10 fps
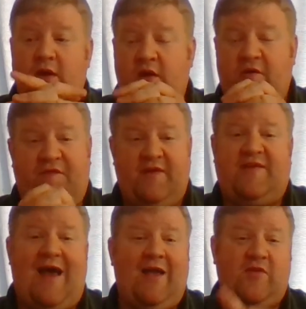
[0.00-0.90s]
You're
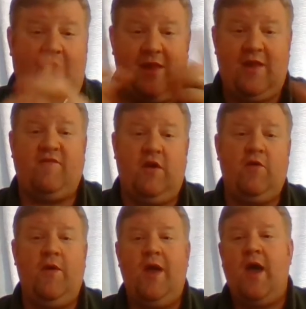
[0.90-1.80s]
fantastic. I love
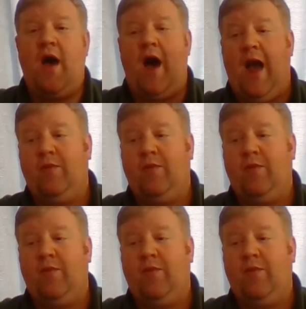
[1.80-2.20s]
you. I